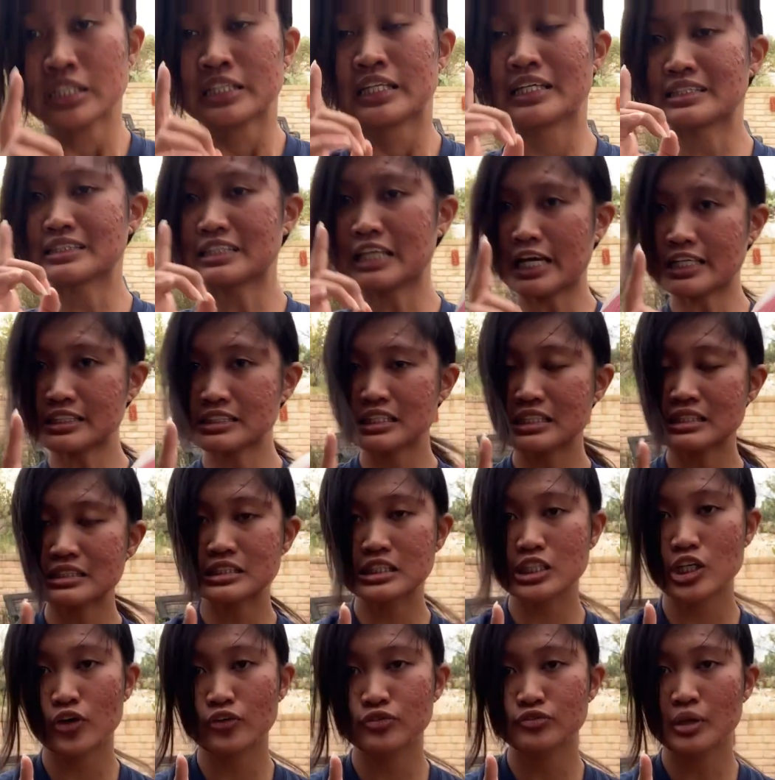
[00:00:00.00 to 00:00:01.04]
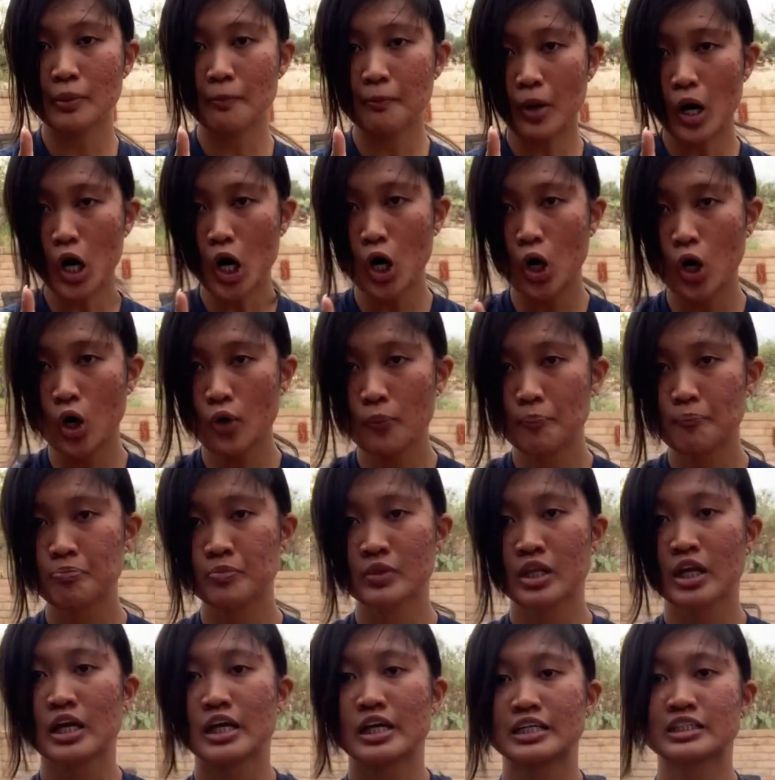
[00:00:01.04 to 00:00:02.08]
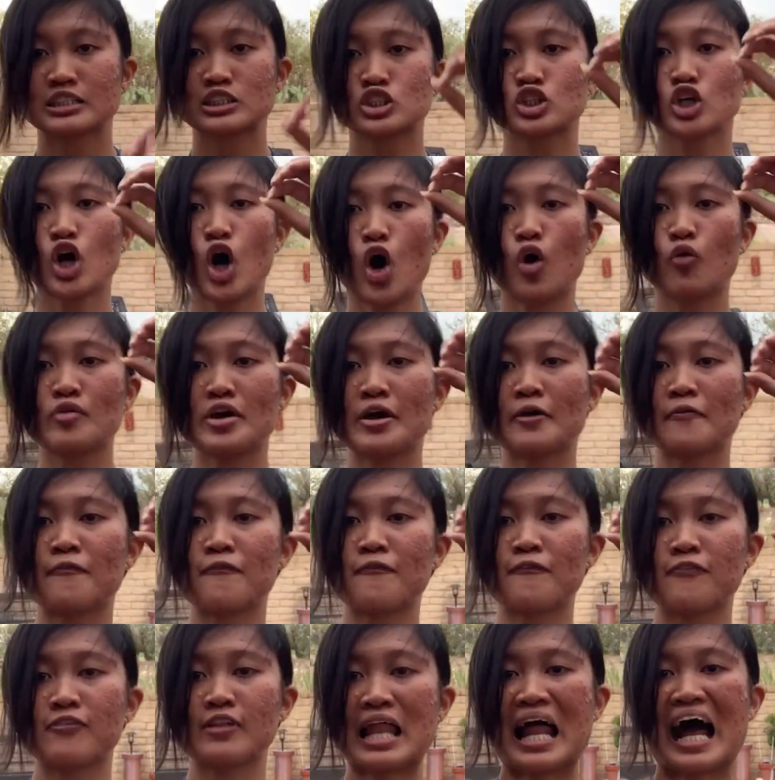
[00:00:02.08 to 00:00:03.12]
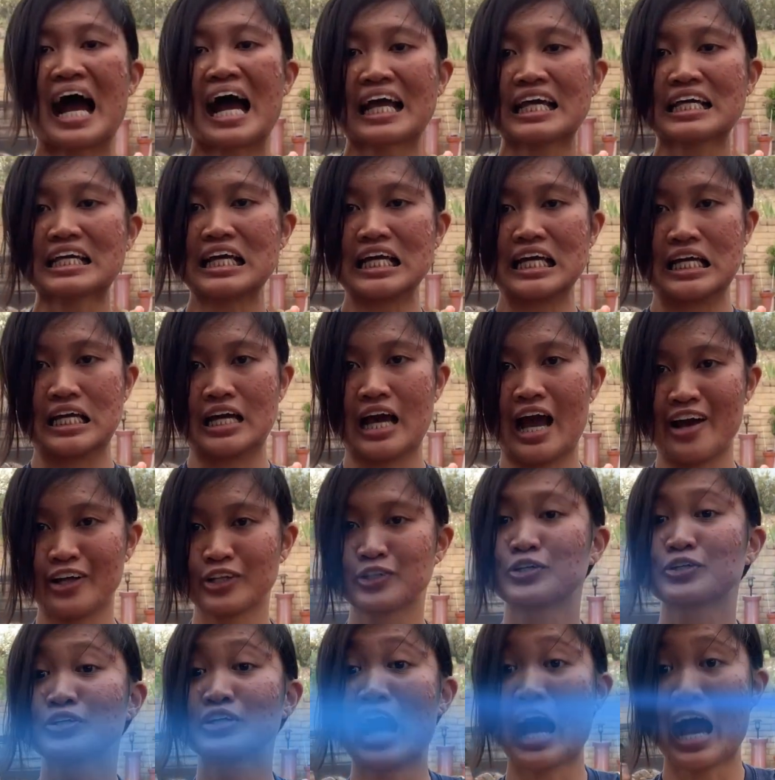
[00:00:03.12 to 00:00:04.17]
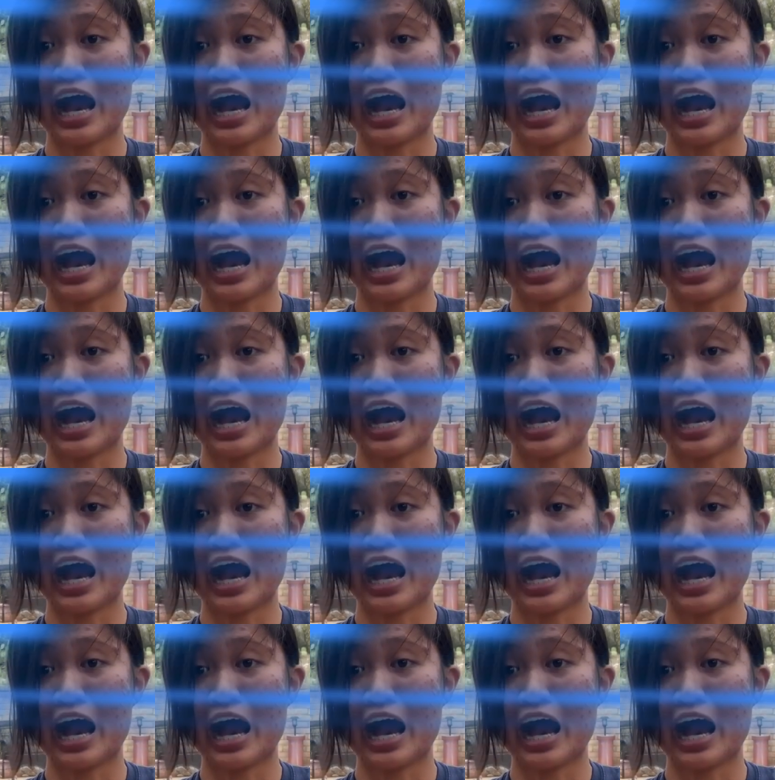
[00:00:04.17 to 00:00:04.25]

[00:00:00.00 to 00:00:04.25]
the tendency of the ball is going flying to the